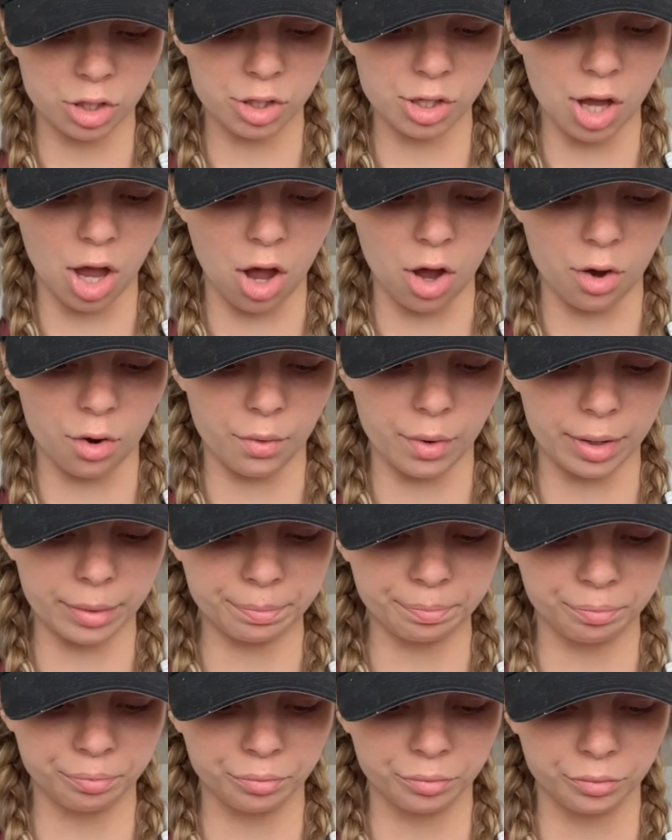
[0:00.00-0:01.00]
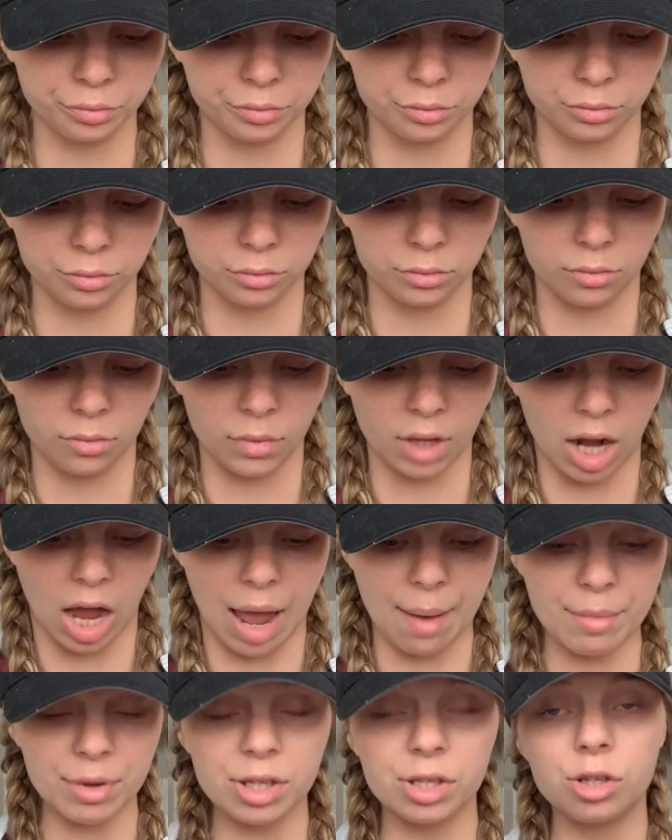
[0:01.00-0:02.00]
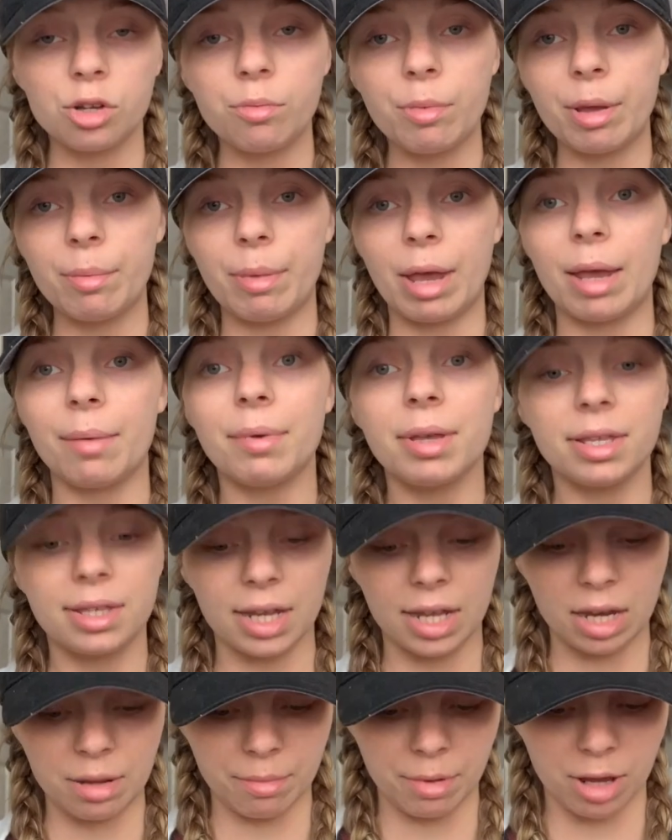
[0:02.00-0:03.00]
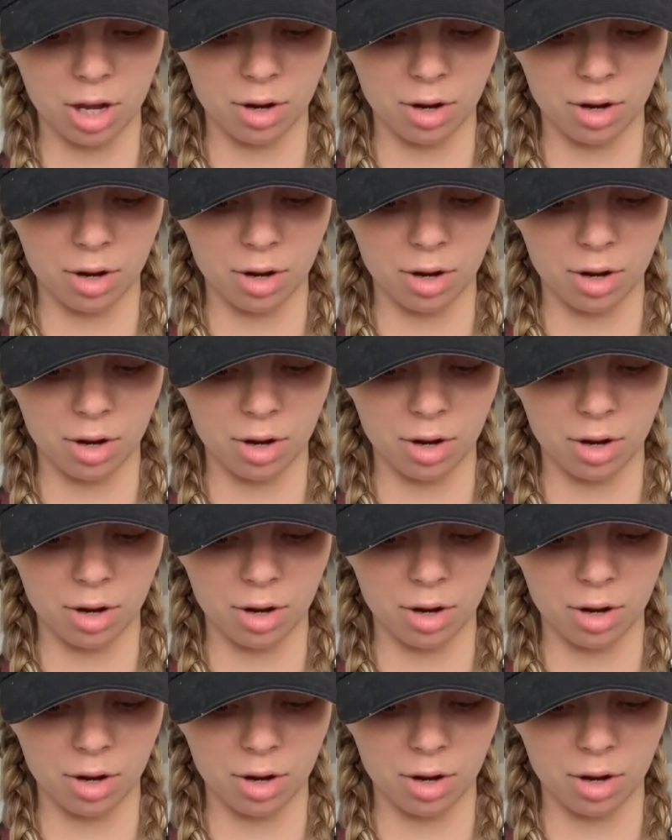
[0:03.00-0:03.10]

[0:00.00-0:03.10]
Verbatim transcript: So I'm assuming baby's gonna be